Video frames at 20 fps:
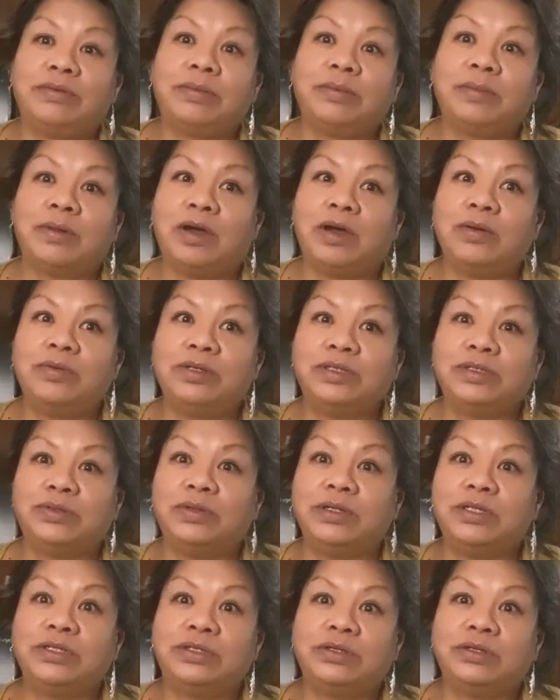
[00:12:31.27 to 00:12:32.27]
I'm always
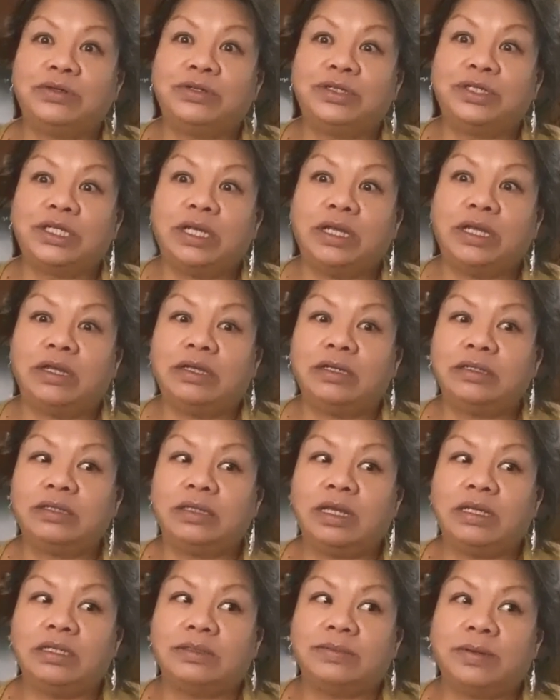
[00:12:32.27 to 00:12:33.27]
researching
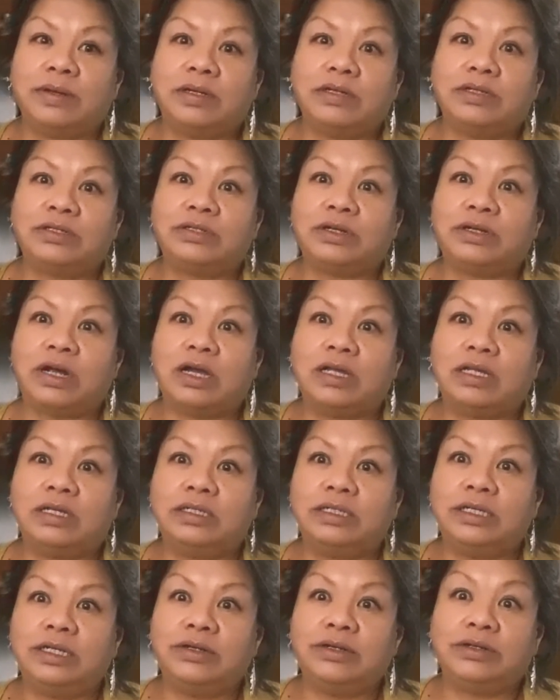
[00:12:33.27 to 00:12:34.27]
things about
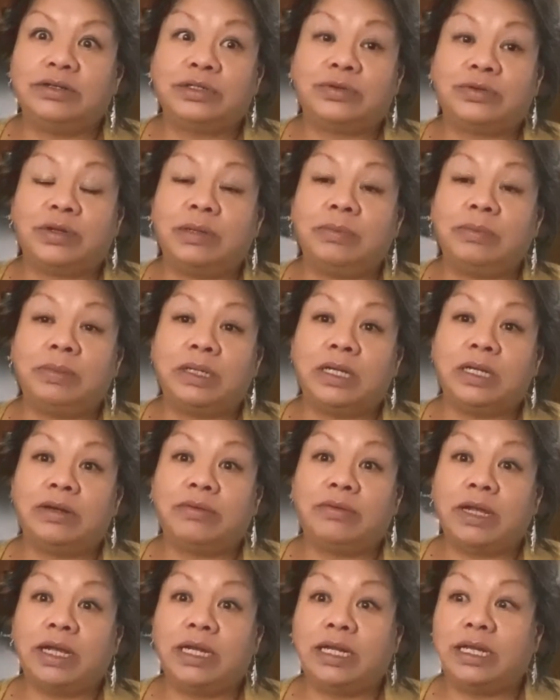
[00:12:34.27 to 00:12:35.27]
astrology or screenplay yeah.
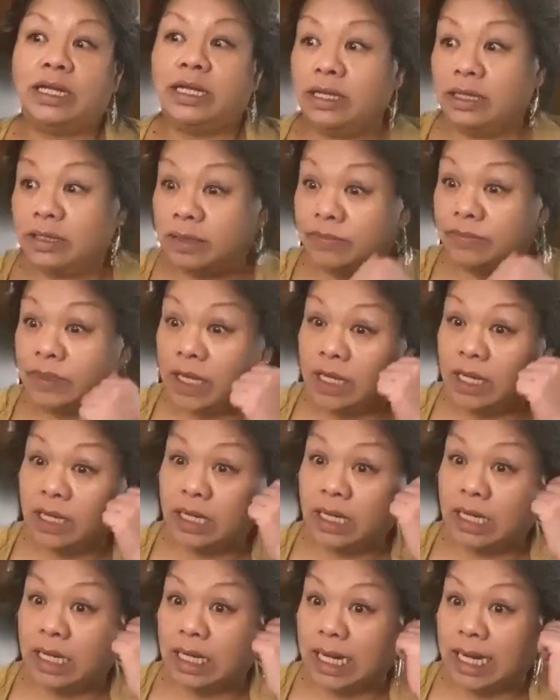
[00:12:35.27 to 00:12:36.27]
writing,
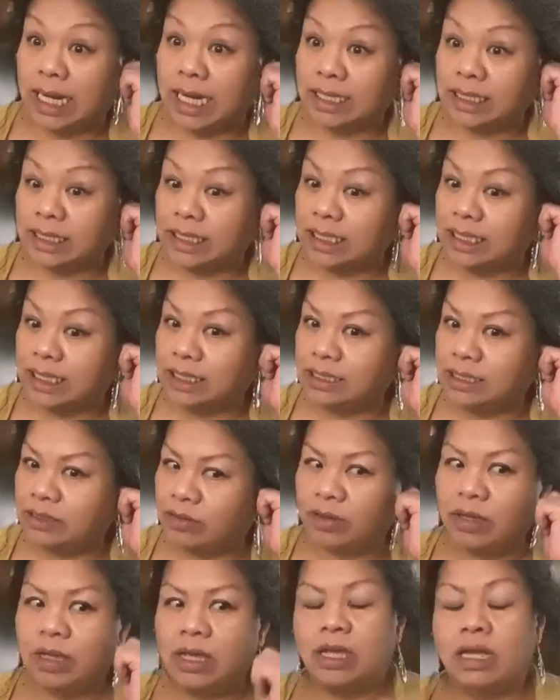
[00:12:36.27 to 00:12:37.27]
taking classes.
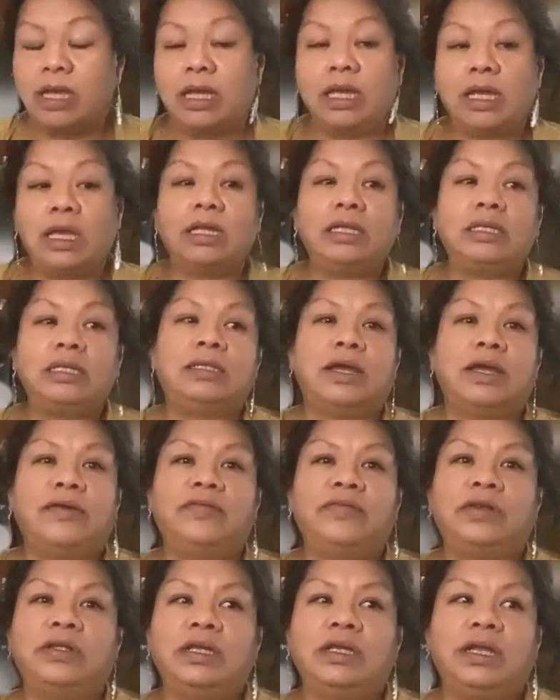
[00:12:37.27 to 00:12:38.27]
So it
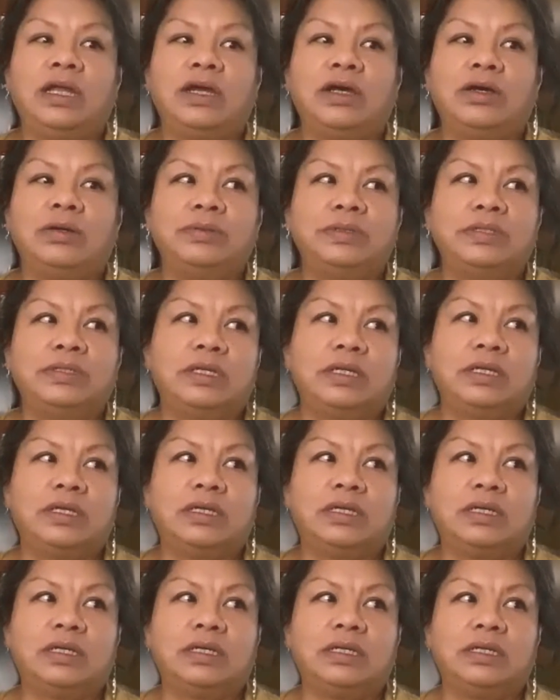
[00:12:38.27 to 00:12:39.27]
definitely helps
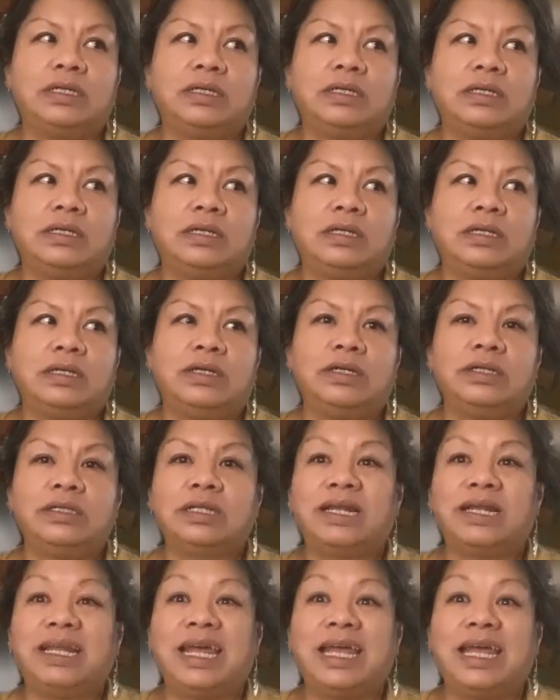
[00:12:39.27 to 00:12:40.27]
to learn
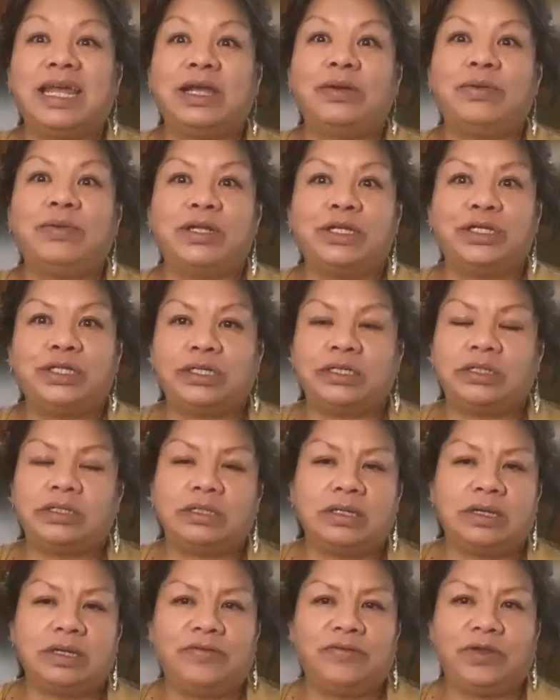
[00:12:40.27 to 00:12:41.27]
the language
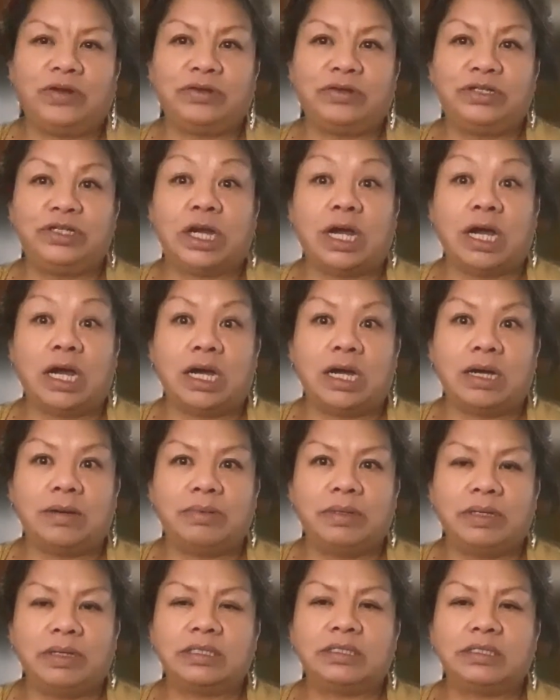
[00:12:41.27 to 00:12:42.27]
of your
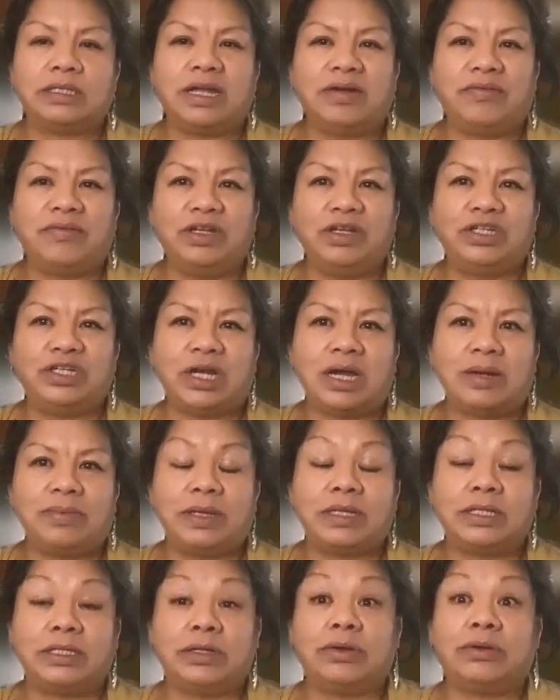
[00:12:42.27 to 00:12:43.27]
job because every job
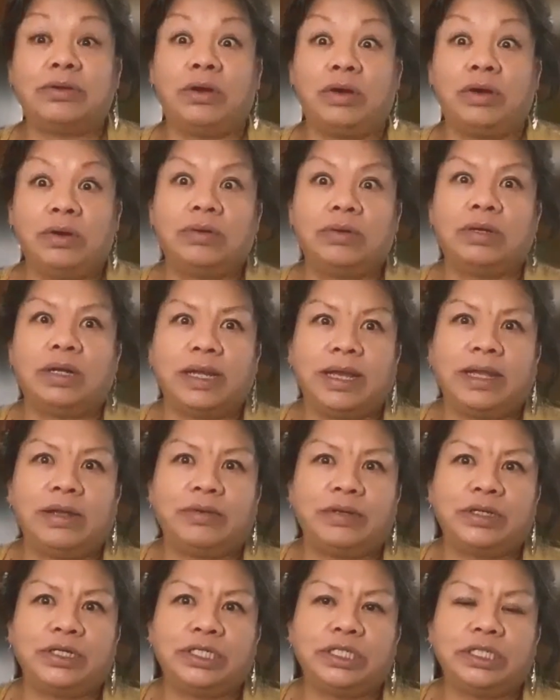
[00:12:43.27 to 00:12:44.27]
has their own
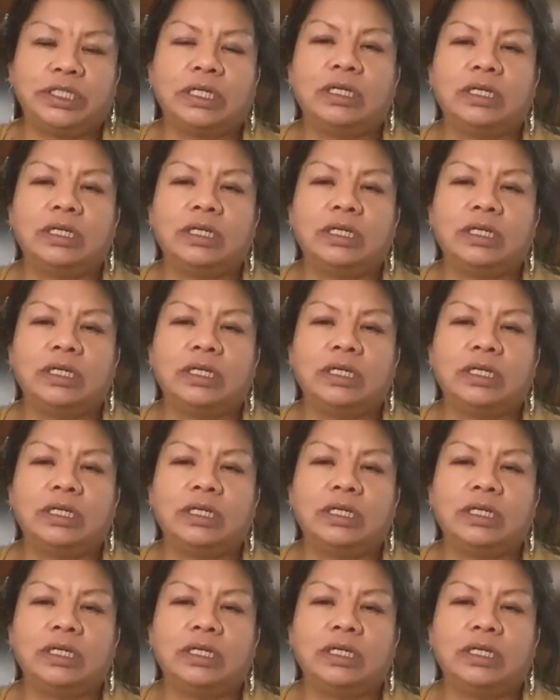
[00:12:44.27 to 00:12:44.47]
language.